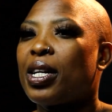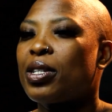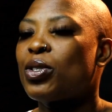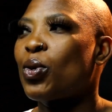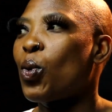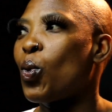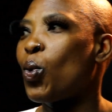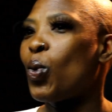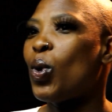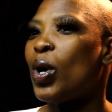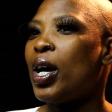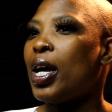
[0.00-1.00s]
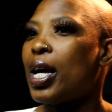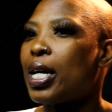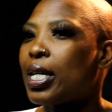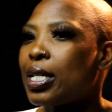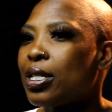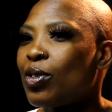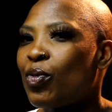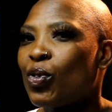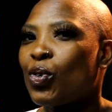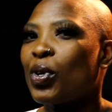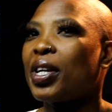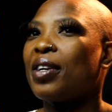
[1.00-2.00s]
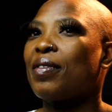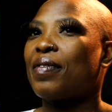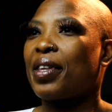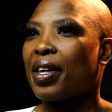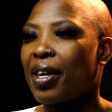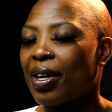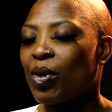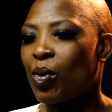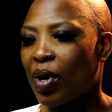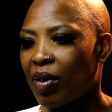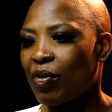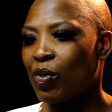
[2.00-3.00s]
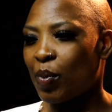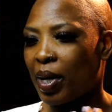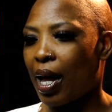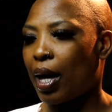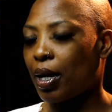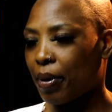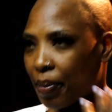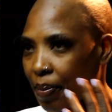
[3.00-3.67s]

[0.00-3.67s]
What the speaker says: so at least if you don't have the hair, you have to be like